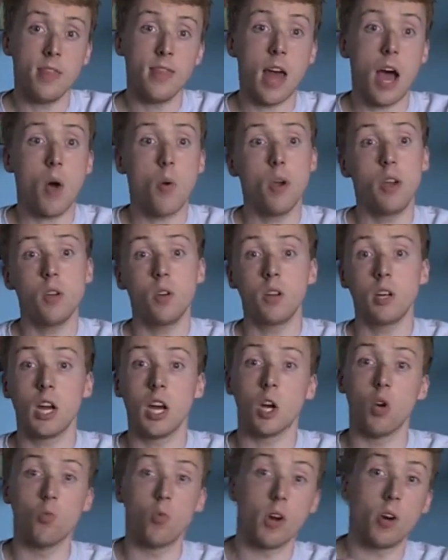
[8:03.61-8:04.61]
That way you can
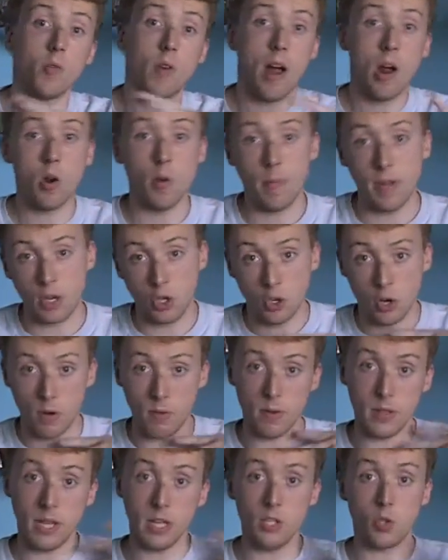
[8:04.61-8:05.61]
kind of run around and make sure
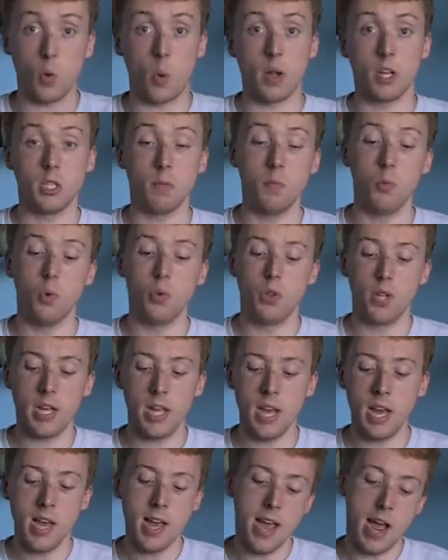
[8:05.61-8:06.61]
everything's going
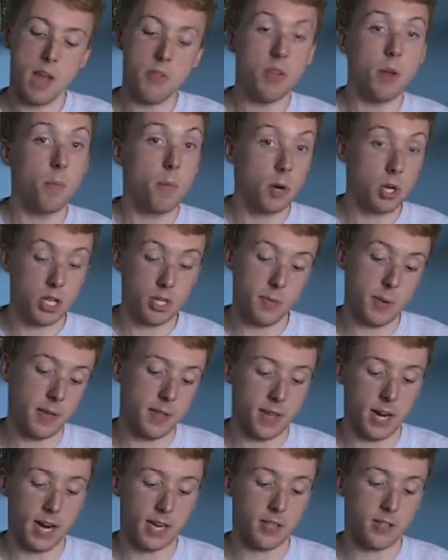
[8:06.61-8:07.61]
smoothly and then
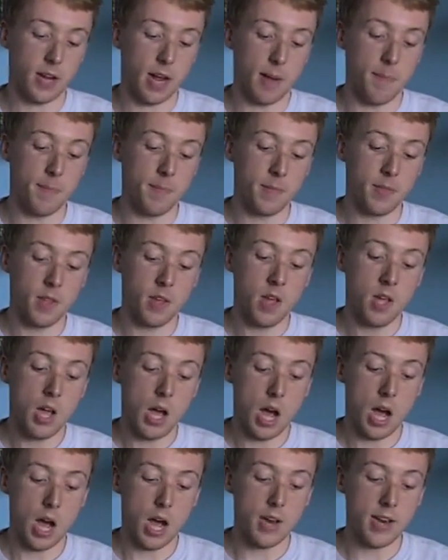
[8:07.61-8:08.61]
participate the next time.
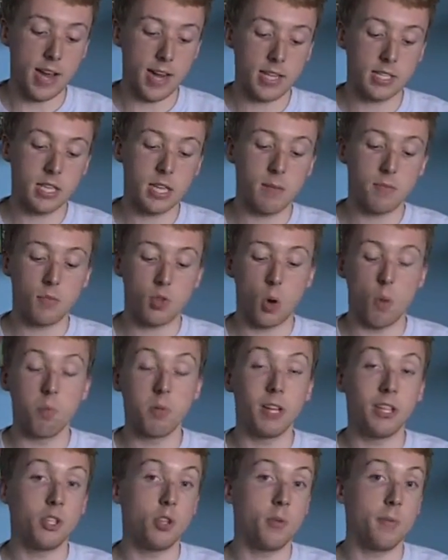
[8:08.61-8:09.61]
Next tip, don't
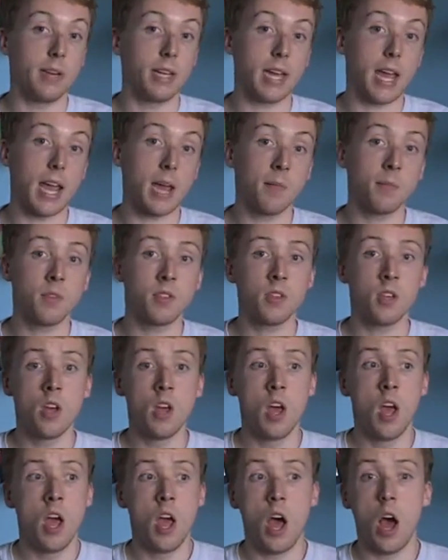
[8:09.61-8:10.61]
play too many games.
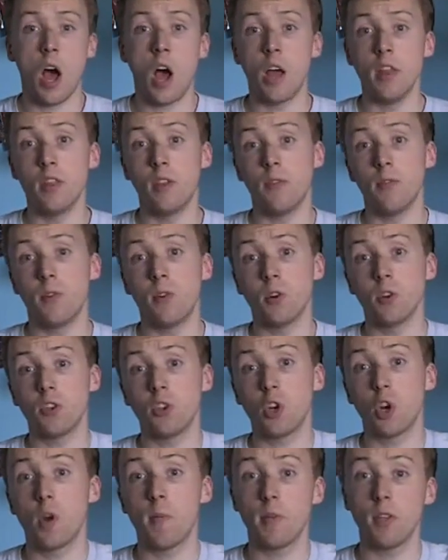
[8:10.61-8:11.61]
In the
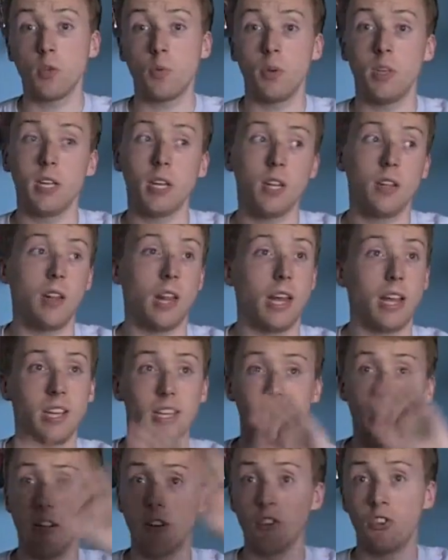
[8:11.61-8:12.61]
first tournaments we did like
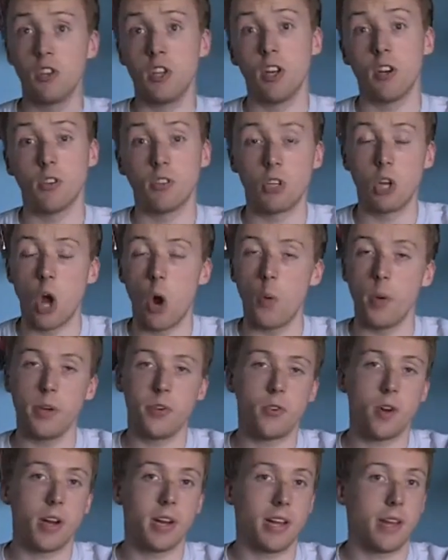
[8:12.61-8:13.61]
years and years ago, we
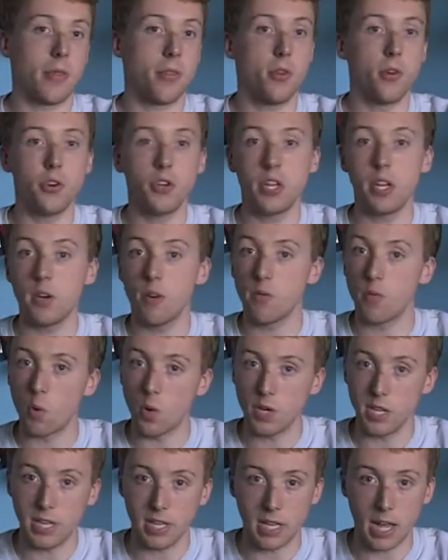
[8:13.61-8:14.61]
tried to get 13 or
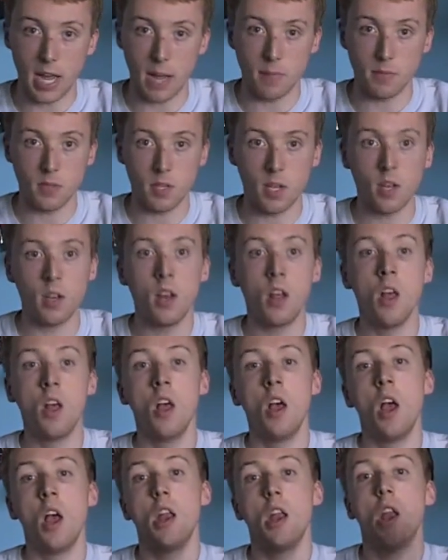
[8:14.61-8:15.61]
14 games in.
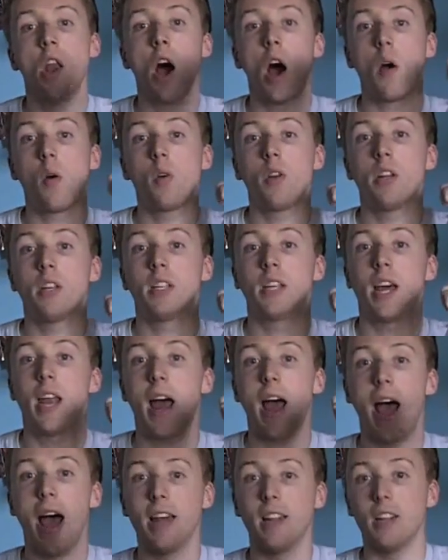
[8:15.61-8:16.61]
Not only does
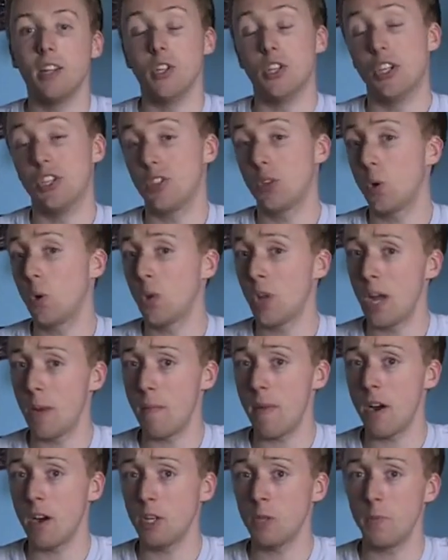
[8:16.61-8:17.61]
that add logistical
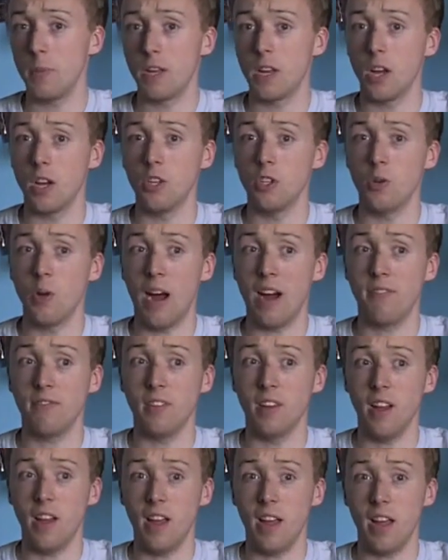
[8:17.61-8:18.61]
nightmares because you have
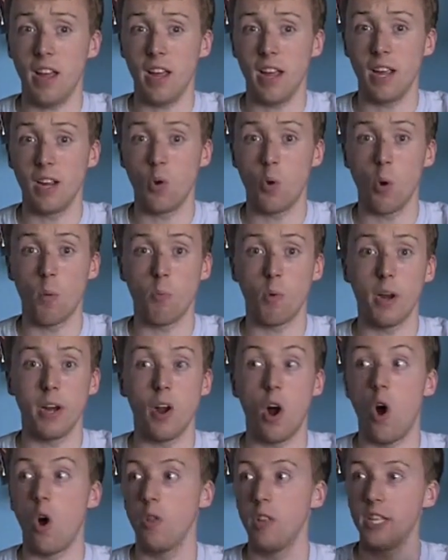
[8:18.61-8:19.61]
to
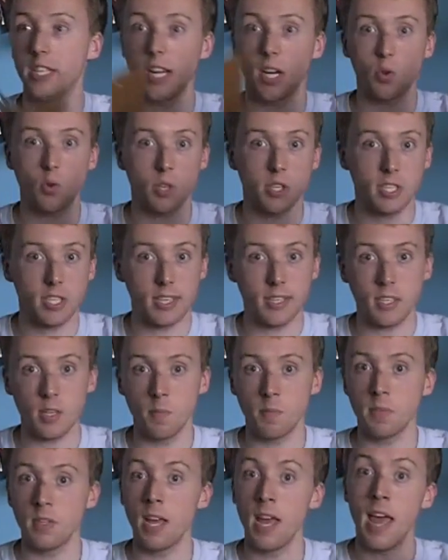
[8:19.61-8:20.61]
incorporate all these extra
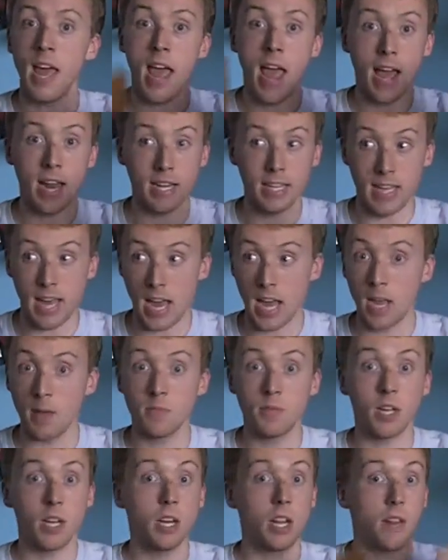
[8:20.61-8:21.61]
systems and
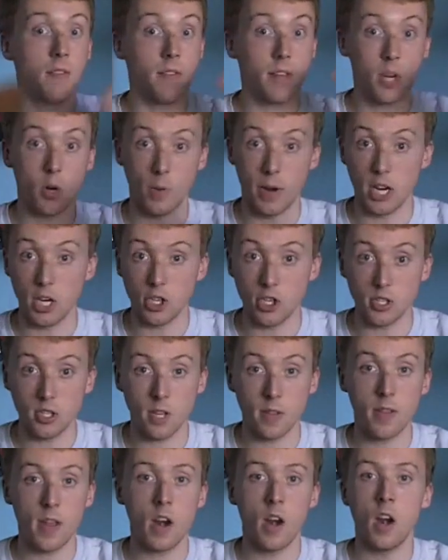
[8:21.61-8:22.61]
games and configurations
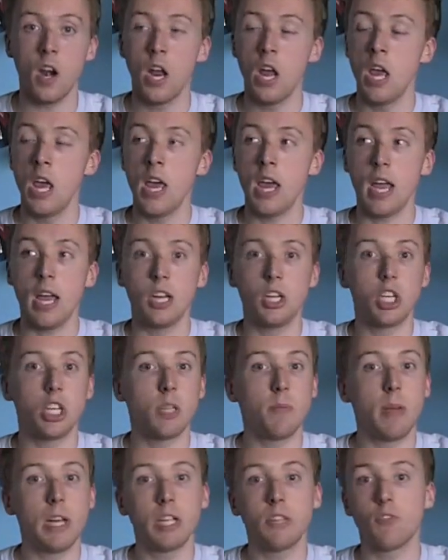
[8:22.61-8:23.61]
in there, it
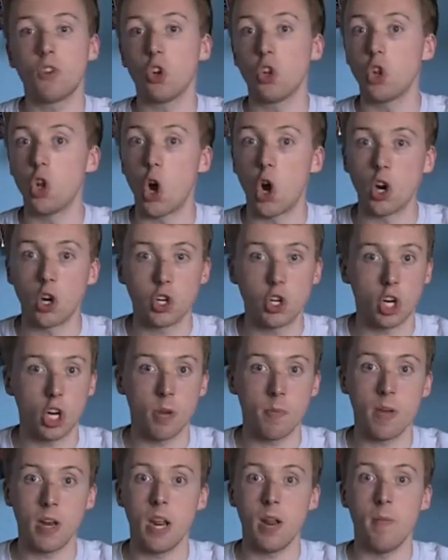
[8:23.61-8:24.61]
just makes for a longer
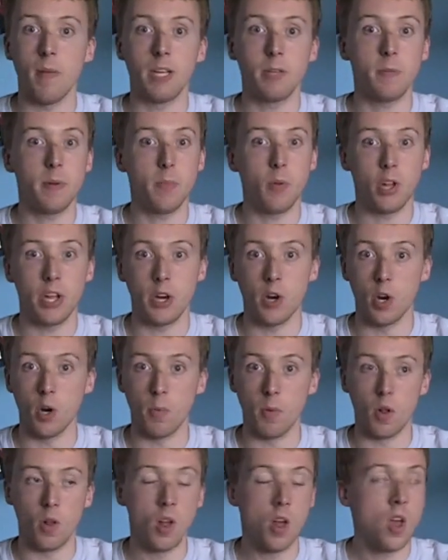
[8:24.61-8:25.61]
tournament and makes people
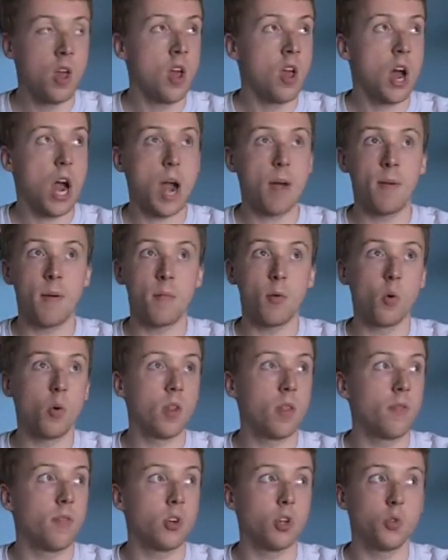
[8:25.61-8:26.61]
irritable. I remember
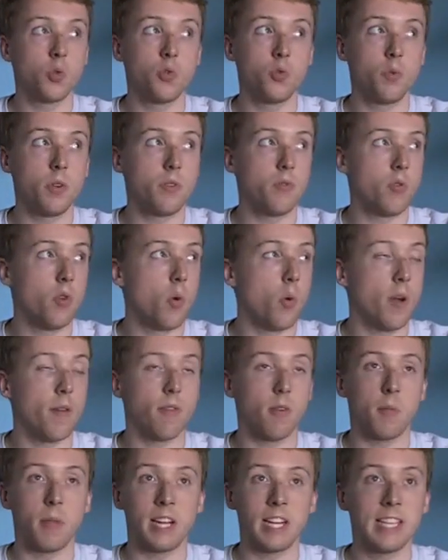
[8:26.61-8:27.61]
one of the first ones we threw
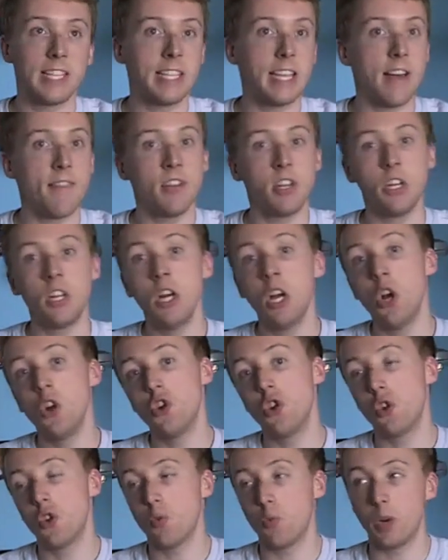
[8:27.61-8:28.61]
went from like 7
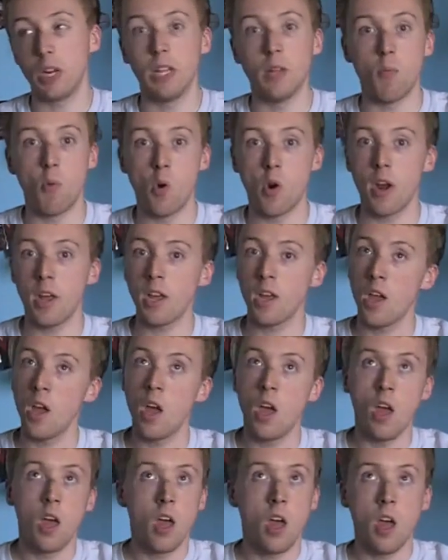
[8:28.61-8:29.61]
to 3 in the morning.
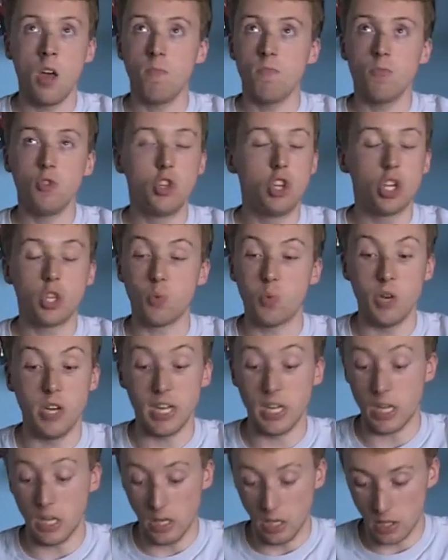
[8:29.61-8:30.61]
Just
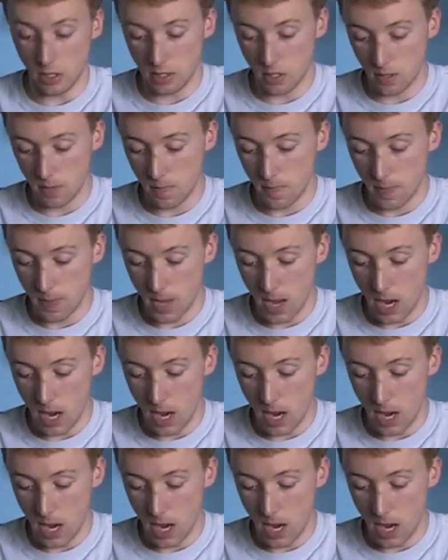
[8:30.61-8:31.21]
ridiculous.